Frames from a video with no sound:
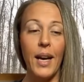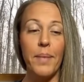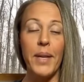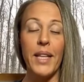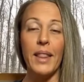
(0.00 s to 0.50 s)

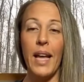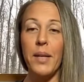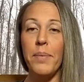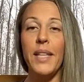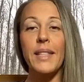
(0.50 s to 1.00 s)
It
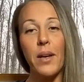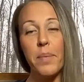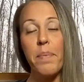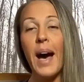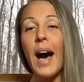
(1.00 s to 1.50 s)
led me down
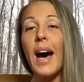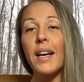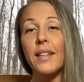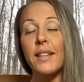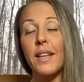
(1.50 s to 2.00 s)
a
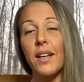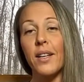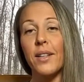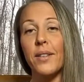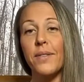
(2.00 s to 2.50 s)
path
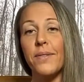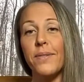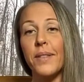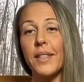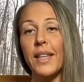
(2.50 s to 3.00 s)
of
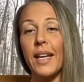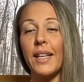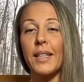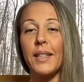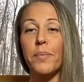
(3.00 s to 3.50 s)

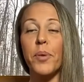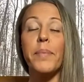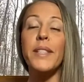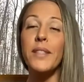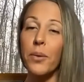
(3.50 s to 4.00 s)
getting
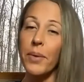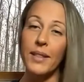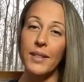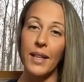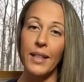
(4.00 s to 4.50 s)

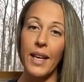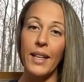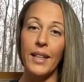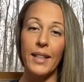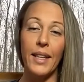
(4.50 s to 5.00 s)
promiscuous and
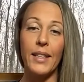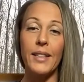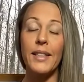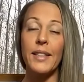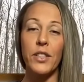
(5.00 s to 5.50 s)
getting
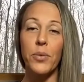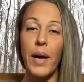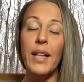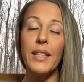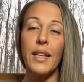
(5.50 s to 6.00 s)
into
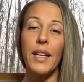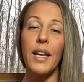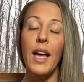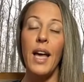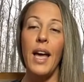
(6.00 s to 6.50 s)

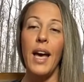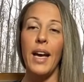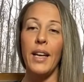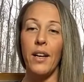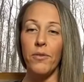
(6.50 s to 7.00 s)
sexuality.
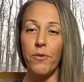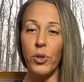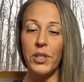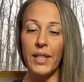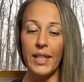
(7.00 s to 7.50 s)
And
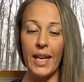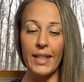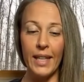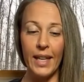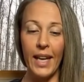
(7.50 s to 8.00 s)
unfortunately,
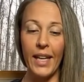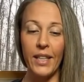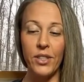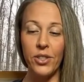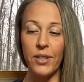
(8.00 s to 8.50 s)
at that
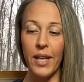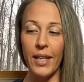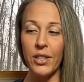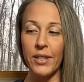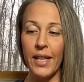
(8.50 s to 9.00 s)
age,
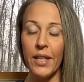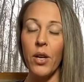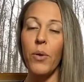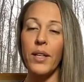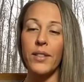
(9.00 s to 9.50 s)
I just had
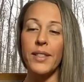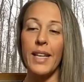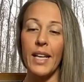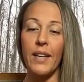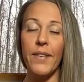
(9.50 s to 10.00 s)
no
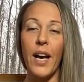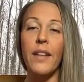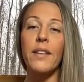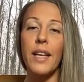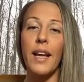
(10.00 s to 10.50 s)
understanding of it
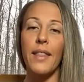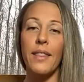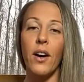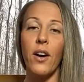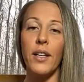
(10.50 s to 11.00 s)
other than I
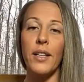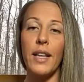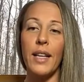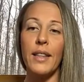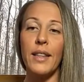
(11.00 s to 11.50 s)
thought
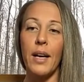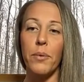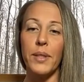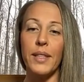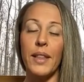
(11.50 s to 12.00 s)
that that
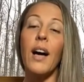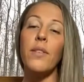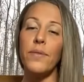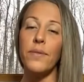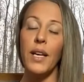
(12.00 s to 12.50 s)
was
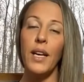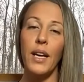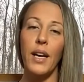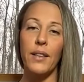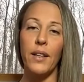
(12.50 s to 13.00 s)
love.
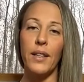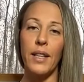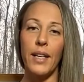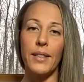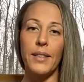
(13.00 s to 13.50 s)
I thought
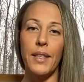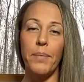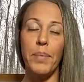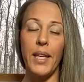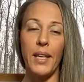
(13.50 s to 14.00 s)
that
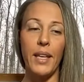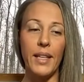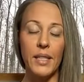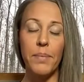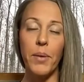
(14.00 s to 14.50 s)
being
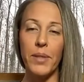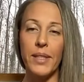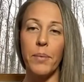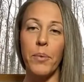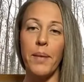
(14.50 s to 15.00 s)
intimate with
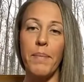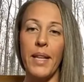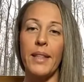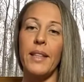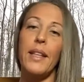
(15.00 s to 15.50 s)
someone
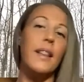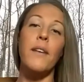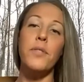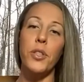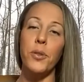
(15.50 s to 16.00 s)
meant that they
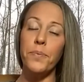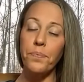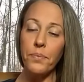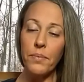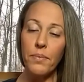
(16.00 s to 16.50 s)
loved you.
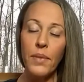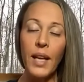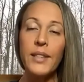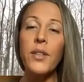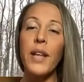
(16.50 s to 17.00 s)

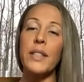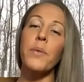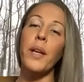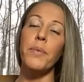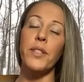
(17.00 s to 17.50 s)
And so
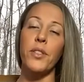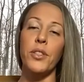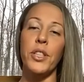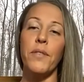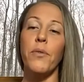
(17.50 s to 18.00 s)
that's what I was
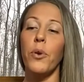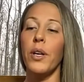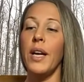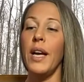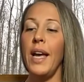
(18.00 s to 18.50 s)
searching
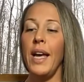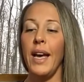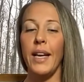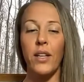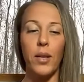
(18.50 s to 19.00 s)
for.
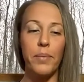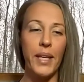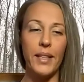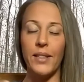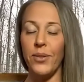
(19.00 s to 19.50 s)
And it got
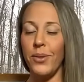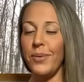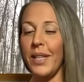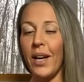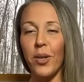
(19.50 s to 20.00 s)
me into
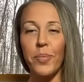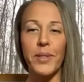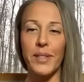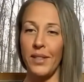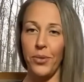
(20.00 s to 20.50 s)
terrible
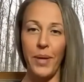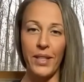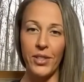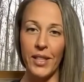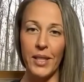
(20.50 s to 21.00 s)

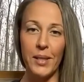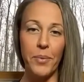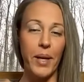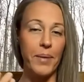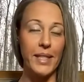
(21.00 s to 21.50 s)
situations.
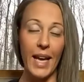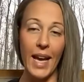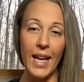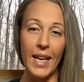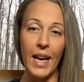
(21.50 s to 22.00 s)
When I was
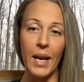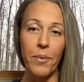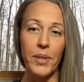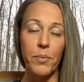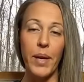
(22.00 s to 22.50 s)
10, I
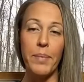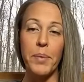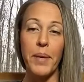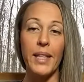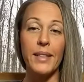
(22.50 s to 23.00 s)
was
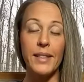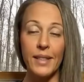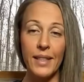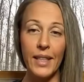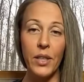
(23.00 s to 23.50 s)
raped by a
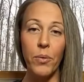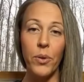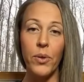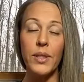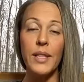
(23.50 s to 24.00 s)

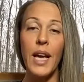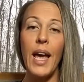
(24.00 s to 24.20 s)
16-year-old.